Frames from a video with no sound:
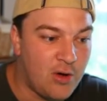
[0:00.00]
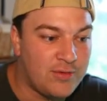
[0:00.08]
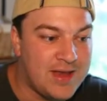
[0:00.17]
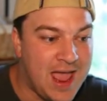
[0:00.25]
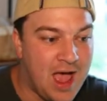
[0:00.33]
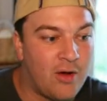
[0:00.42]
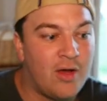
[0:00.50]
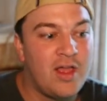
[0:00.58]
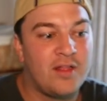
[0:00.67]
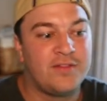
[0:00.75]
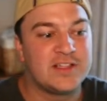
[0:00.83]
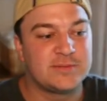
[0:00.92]
Now,
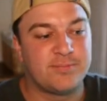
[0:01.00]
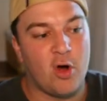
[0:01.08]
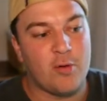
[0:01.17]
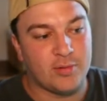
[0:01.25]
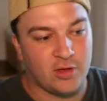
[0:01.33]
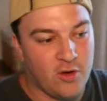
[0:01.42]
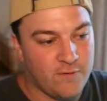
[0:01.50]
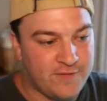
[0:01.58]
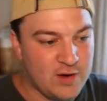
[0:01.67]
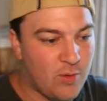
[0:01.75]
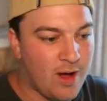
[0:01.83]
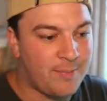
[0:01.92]
this broke below
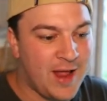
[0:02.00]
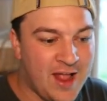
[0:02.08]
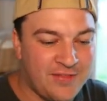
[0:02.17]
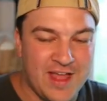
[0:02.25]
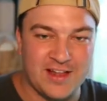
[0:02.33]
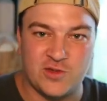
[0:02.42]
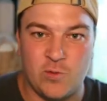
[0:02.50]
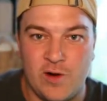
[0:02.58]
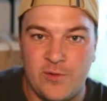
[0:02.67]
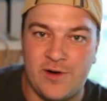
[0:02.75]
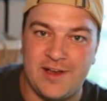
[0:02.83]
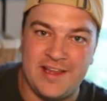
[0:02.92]
VWAP and that
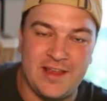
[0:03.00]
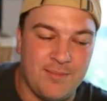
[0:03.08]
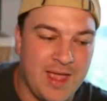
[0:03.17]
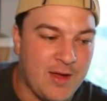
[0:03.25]
21 EMA,